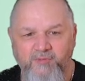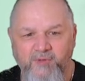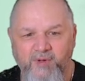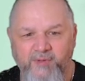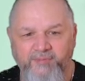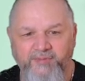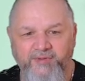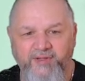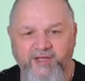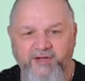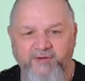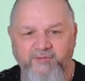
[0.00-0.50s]
When
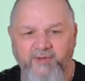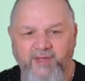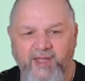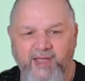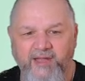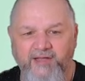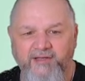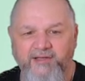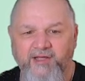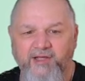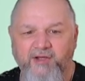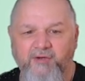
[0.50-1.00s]
played, we
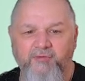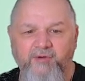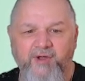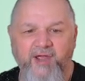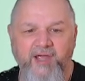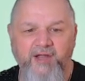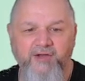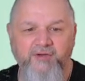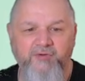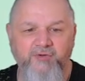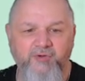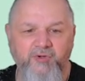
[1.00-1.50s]
get to
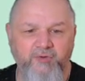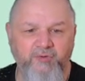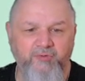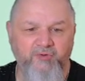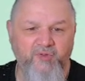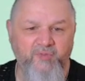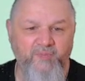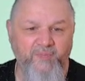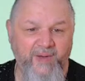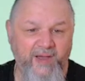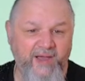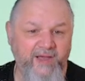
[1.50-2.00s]
create 2
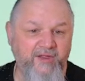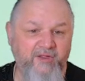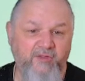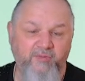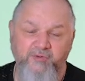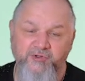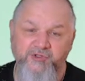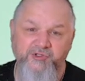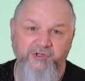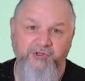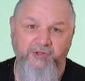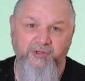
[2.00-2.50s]
spies,
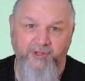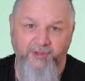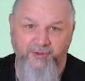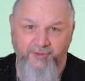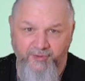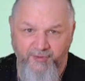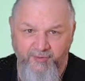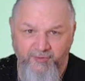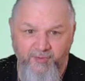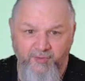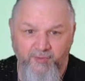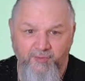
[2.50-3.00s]
which are
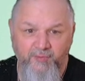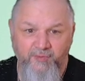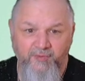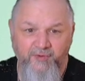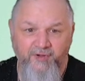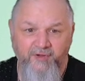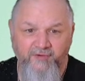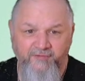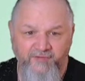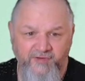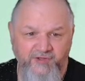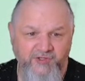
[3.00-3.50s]
also
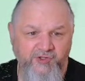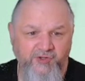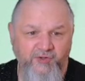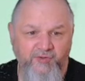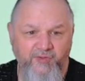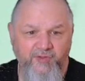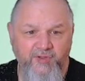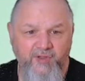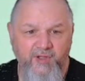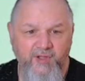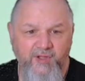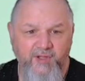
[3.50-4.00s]

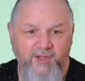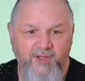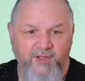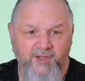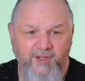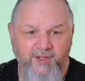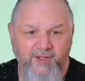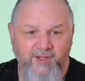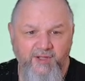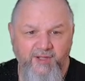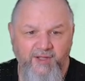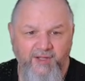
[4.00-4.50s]
officials.
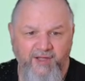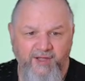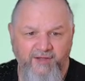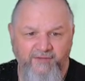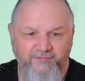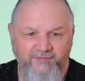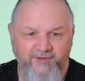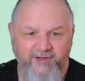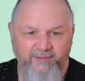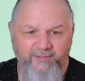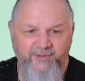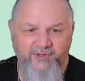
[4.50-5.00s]

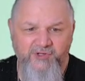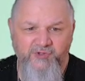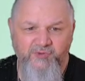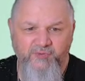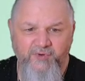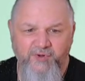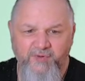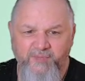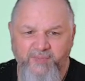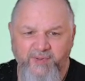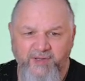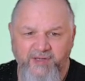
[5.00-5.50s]
If damage
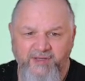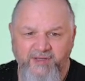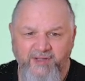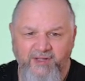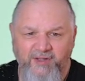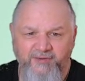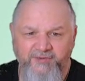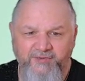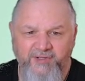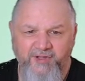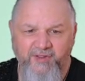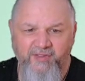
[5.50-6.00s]
would be
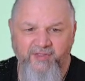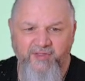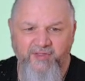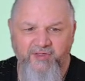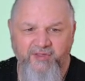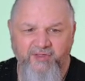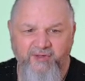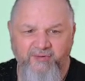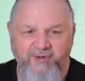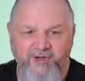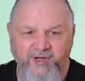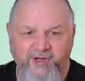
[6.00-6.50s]
dealt to
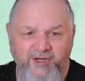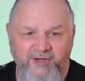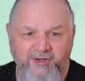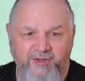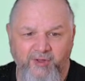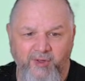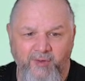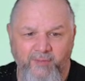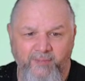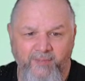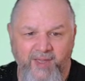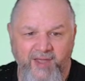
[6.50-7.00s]
this unit,
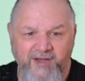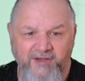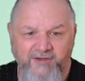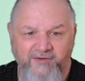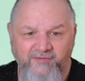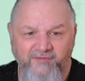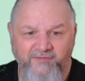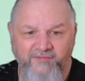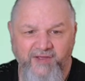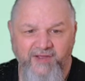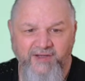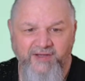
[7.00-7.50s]
you may
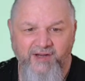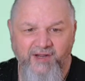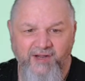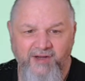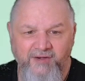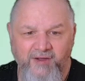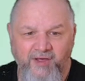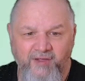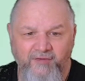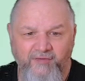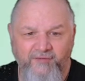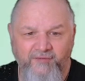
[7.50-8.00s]
defeat
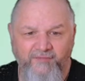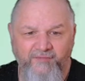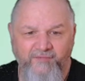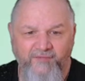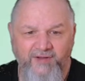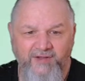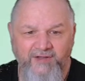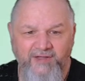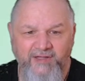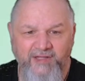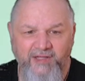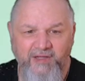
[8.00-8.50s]
another
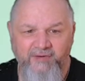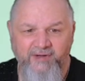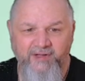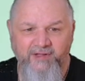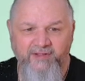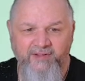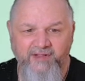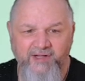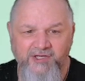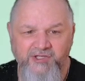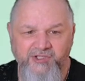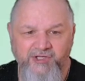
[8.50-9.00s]
friendly
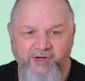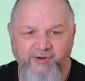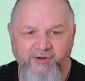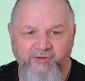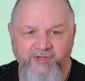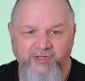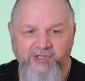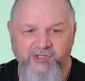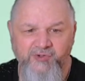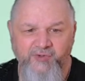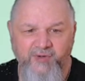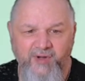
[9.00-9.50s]
unit that shares
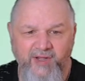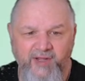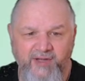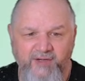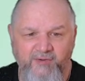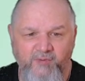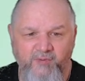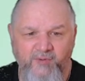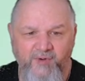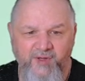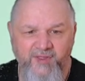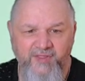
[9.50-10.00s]
a
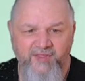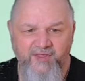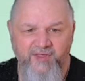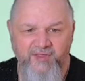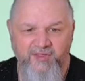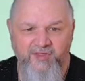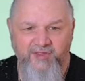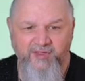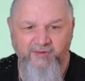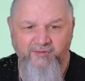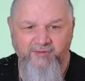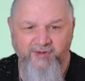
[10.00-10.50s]
trait with
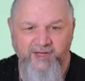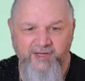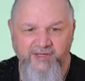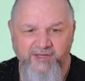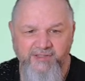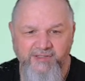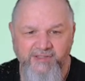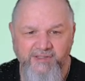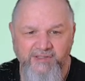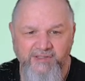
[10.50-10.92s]
this unit.